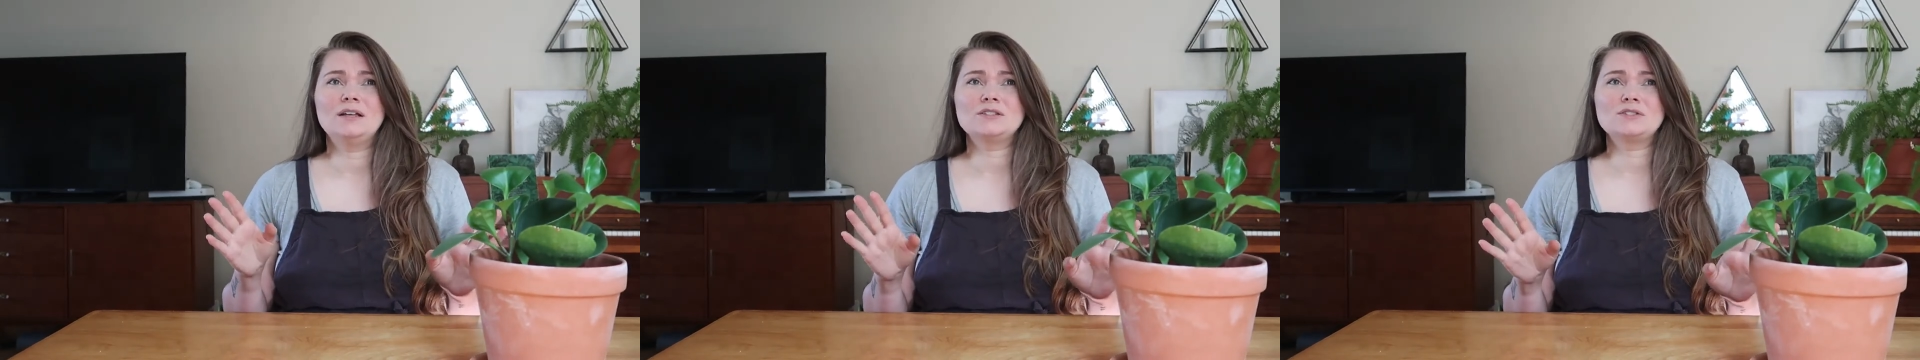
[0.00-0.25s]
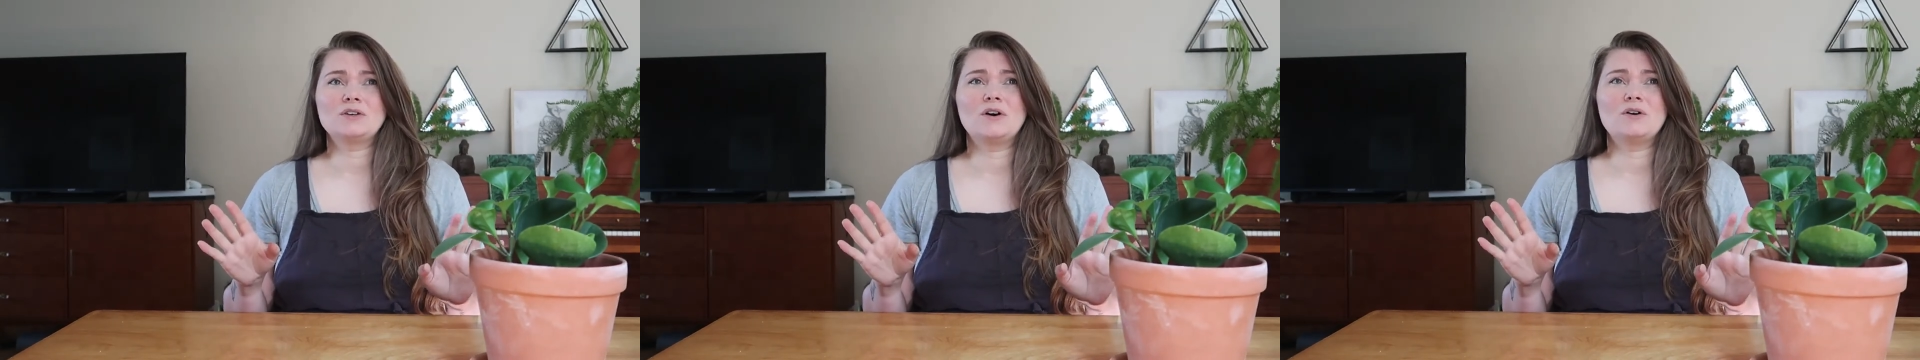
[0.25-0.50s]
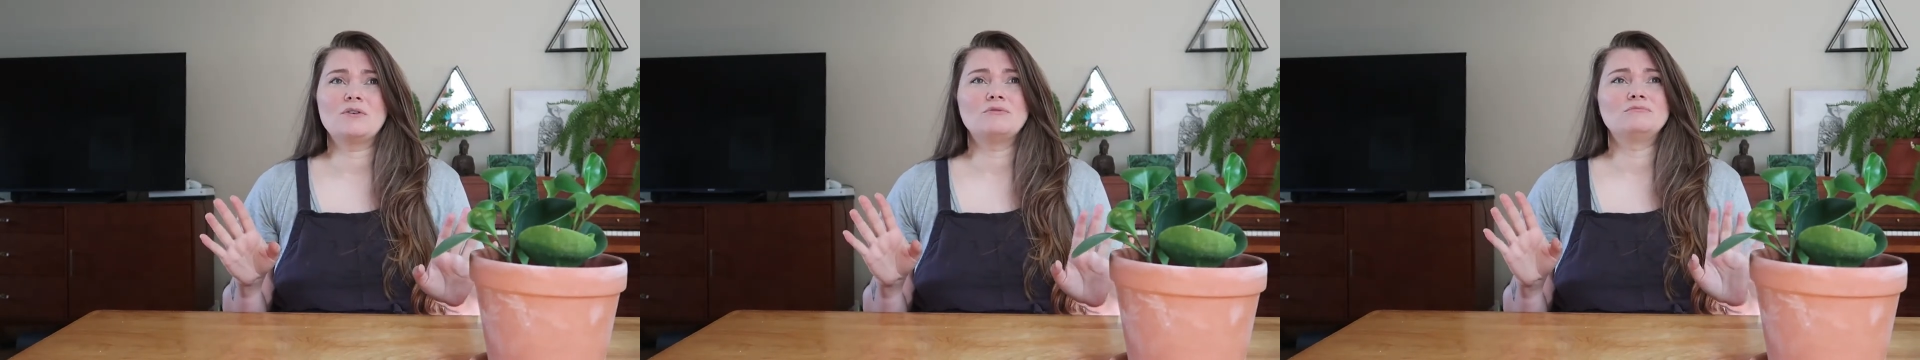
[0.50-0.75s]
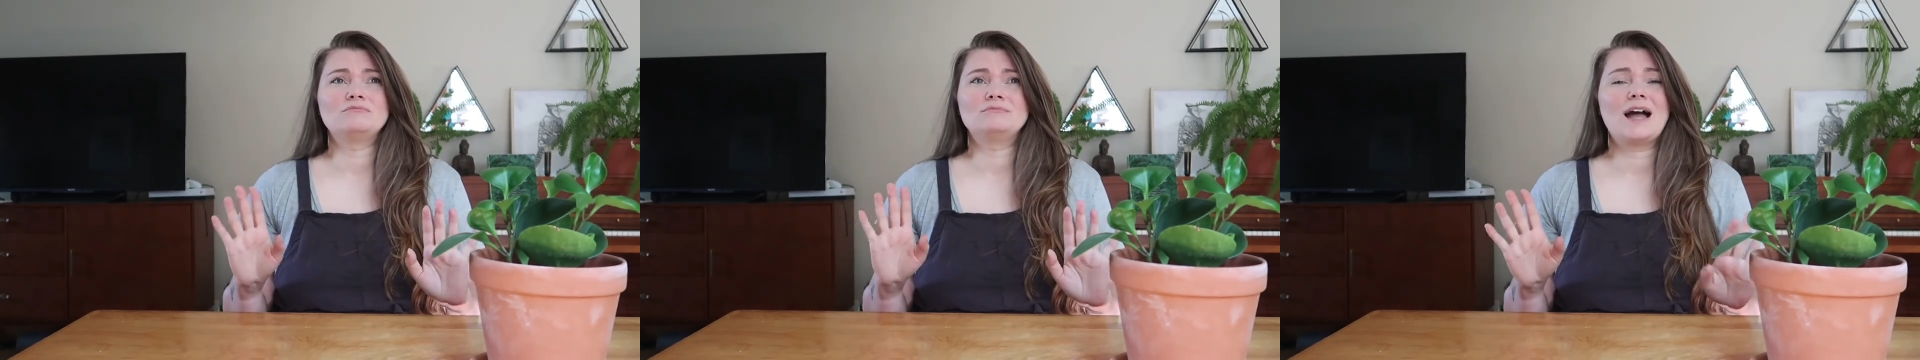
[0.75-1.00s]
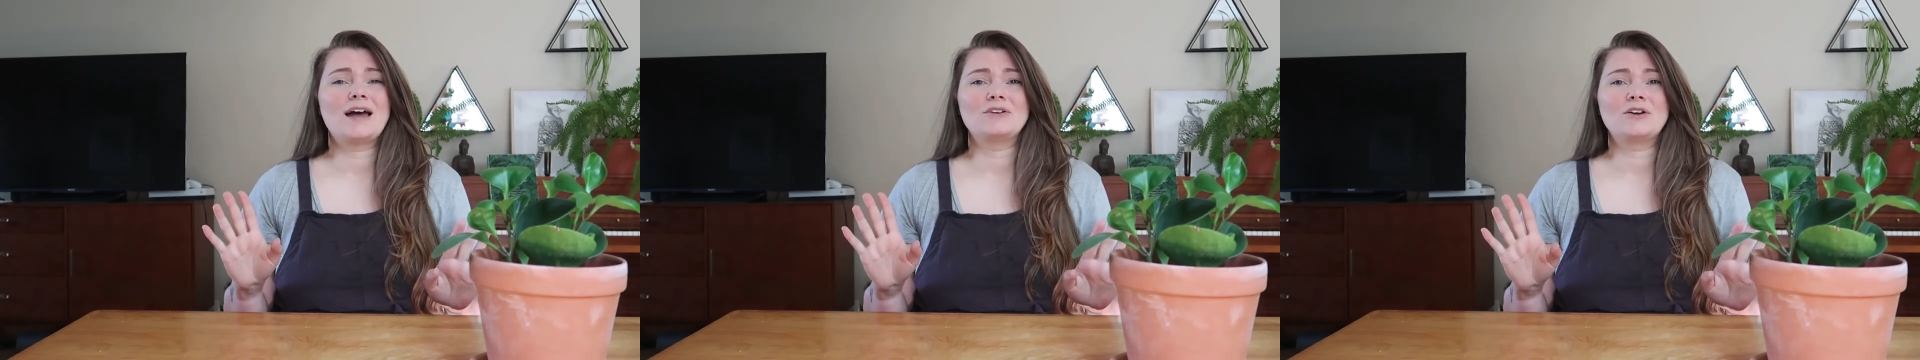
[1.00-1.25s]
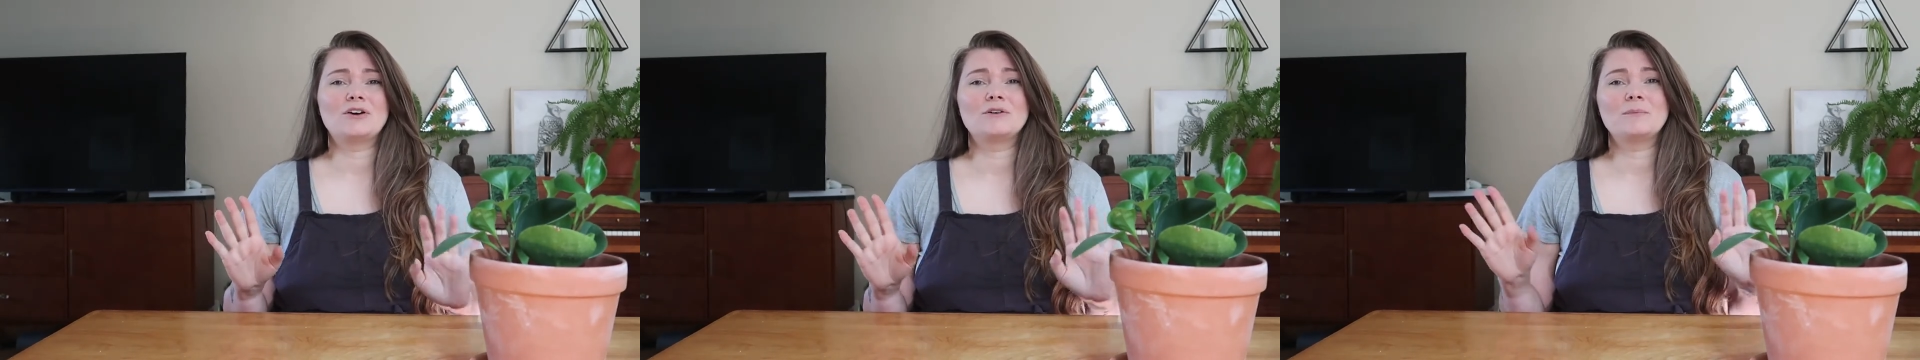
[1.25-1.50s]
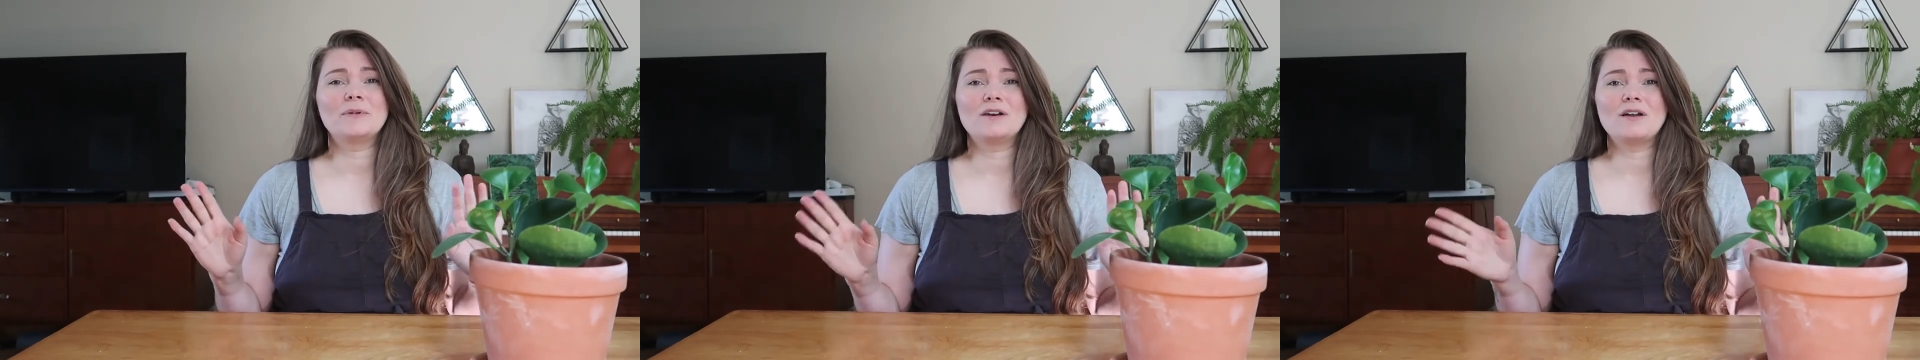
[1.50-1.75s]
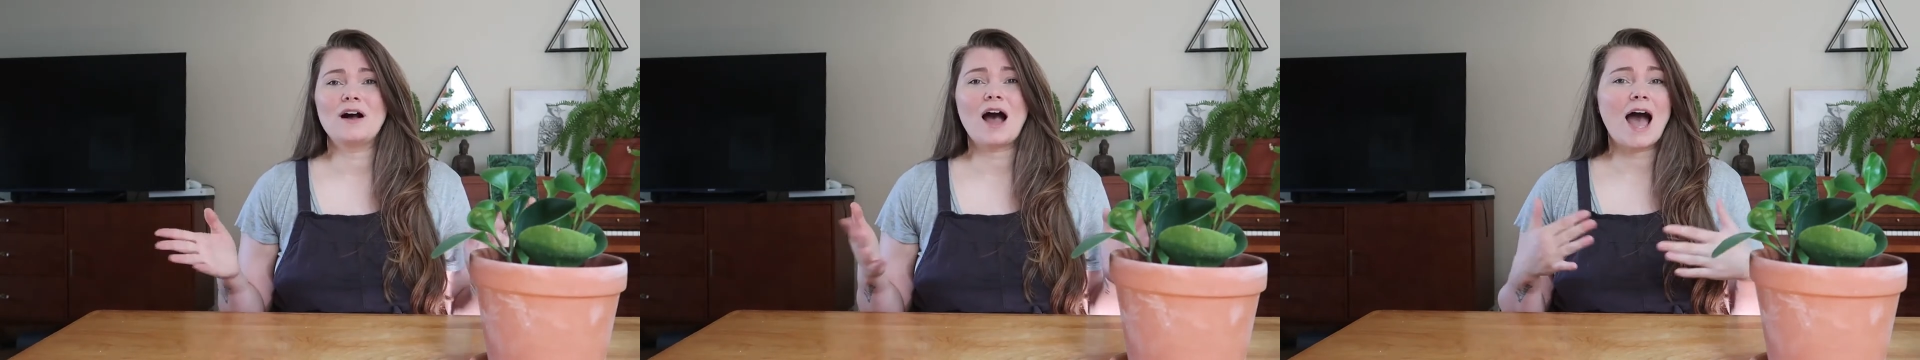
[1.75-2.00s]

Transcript: So I don't know, but